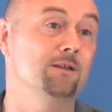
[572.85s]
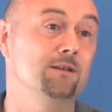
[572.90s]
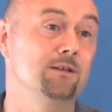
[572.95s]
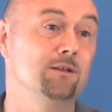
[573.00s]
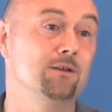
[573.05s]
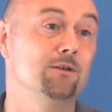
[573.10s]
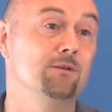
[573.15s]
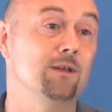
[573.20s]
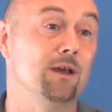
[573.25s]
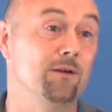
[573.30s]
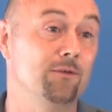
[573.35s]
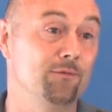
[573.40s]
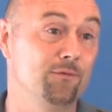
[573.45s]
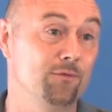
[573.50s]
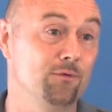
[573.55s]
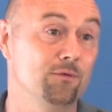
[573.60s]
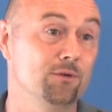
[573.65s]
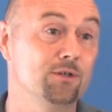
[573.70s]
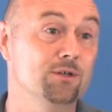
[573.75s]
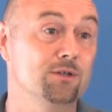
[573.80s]
to do that
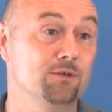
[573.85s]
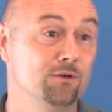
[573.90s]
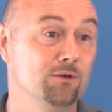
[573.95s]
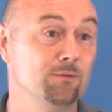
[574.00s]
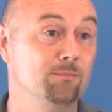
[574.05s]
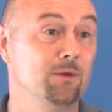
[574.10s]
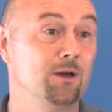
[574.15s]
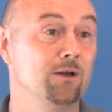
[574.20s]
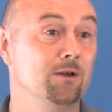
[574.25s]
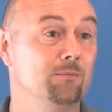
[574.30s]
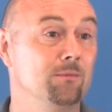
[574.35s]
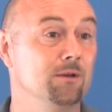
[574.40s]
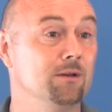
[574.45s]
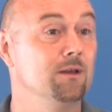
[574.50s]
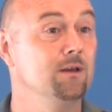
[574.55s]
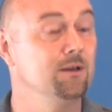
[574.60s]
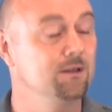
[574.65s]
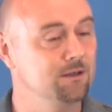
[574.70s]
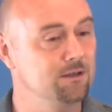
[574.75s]
for a short moment,